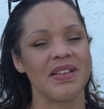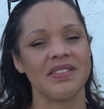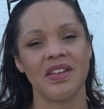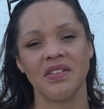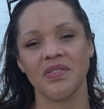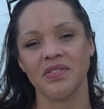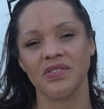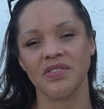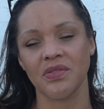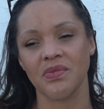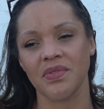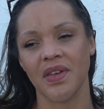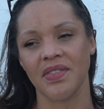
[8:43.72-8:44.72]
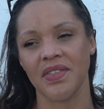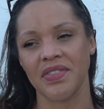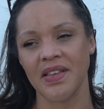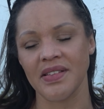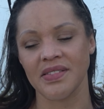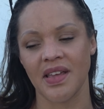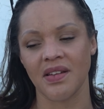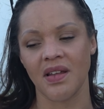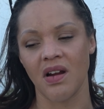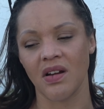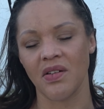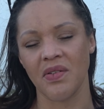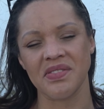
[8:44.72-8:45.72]
continue to do the, the things that
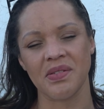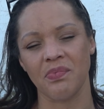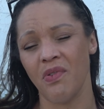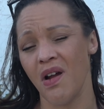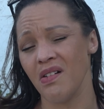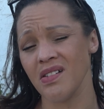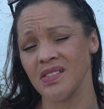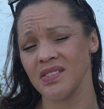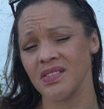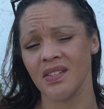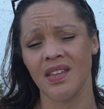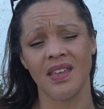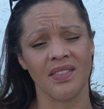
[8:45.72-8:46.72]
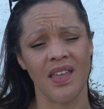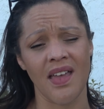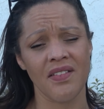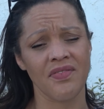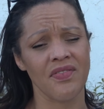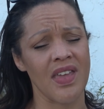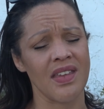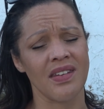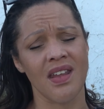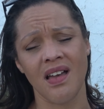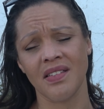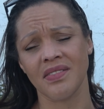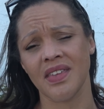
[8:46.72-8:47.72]
are going to progress in life and
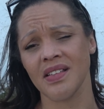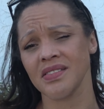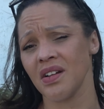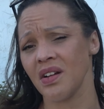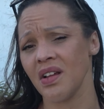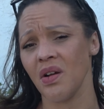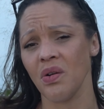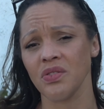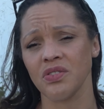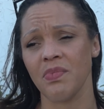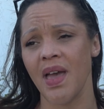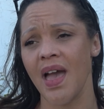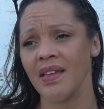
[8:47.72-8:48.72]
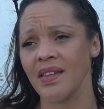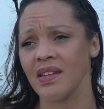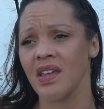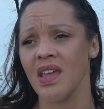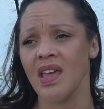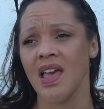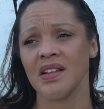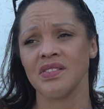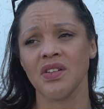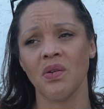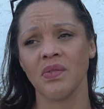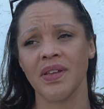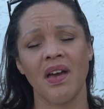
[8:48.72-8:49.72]
not things that are going to hold you back, and, and
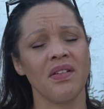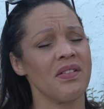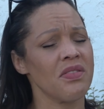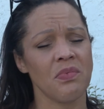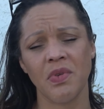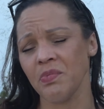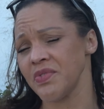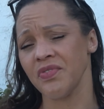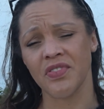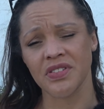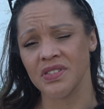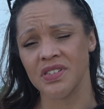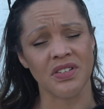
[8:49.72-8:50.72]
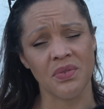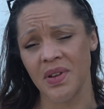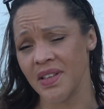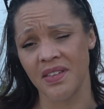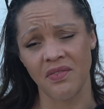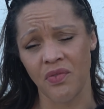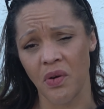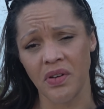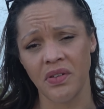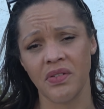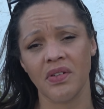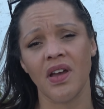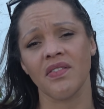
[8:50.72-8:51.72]
don't count on other people for, to do anything for
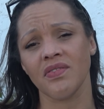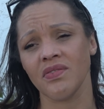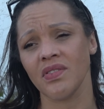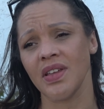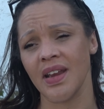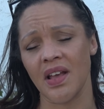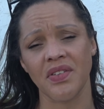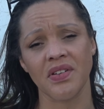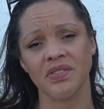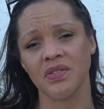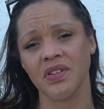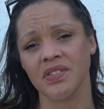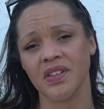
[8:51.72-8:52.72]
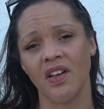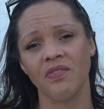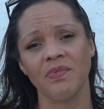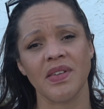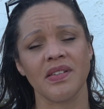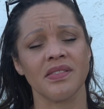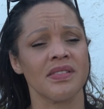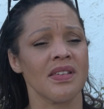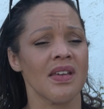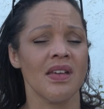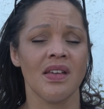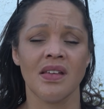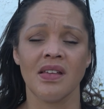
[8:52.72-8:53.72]
you. You got to get out there and do it yourself, because
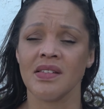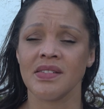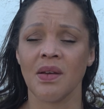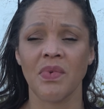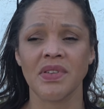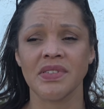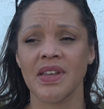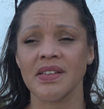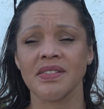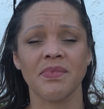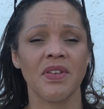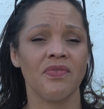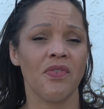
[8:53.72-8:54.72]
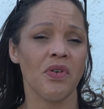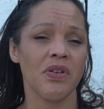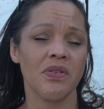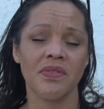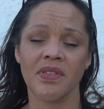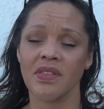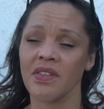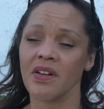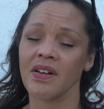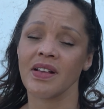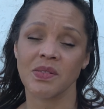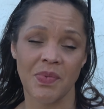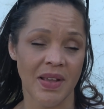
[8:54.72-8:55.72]
if someone does something for you, then they're
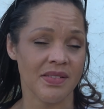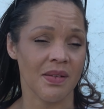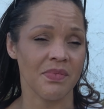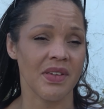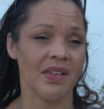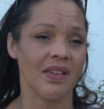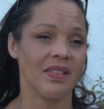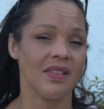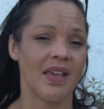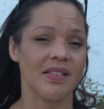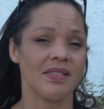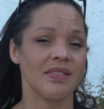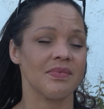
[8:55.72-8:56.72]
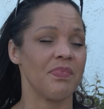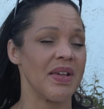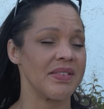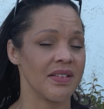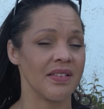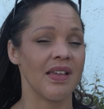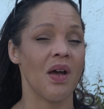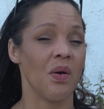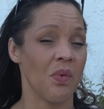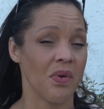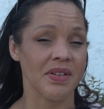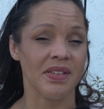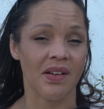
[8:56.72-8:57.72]
going to expect something, and that's basically how
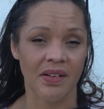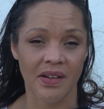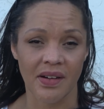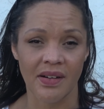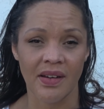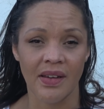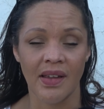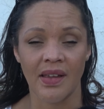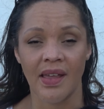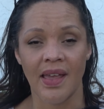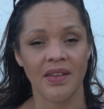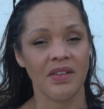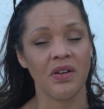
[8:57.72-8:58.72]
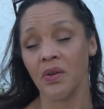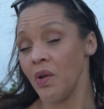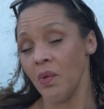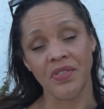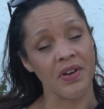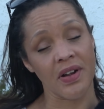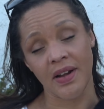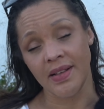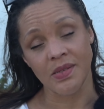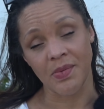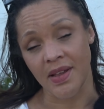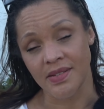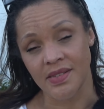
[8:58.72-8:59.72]
it works out here. And you don't know what they're going to
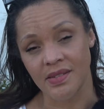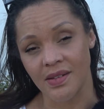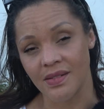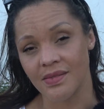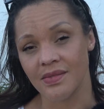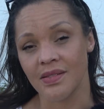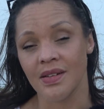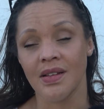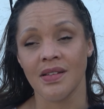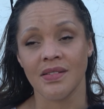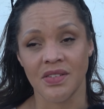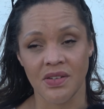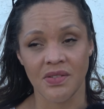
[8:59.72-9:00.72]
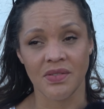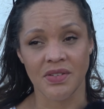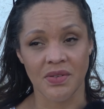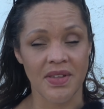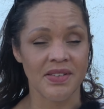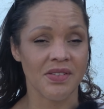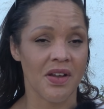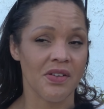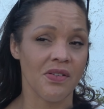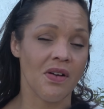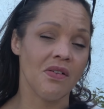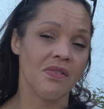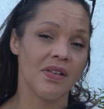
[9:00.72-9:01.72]
expect, so. Do, do things on
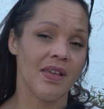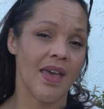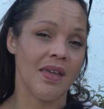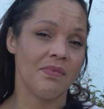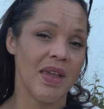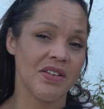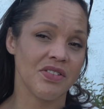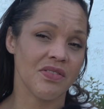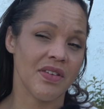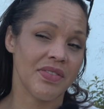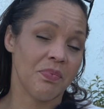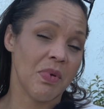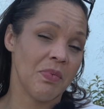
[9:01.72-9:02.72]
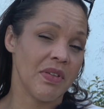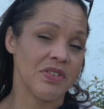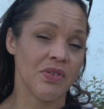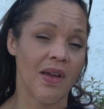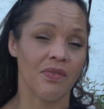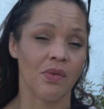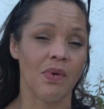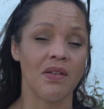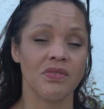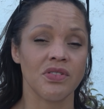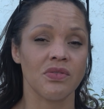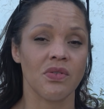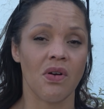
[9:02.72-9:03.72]
your own and make sure that the people that you have
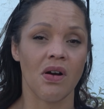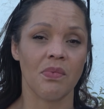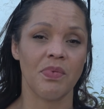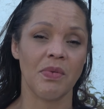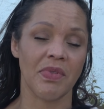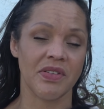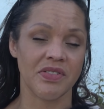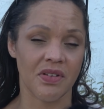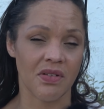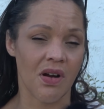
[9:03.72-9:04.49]
around you are people that